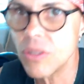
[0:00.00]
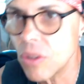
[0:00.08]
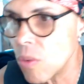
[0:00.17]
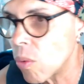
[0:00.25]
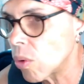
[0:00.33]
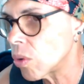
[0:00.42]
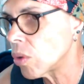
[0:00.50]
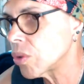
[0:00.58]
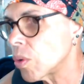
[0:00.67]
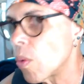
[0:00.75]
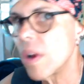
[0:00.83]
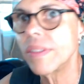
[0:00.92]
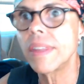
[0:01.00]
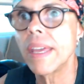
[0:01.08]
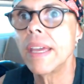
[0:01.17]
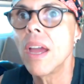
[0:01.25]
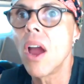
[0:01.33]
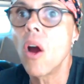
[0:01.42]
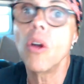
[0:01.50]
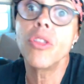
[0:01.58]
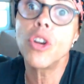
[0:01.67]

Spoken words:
to the world or what they are,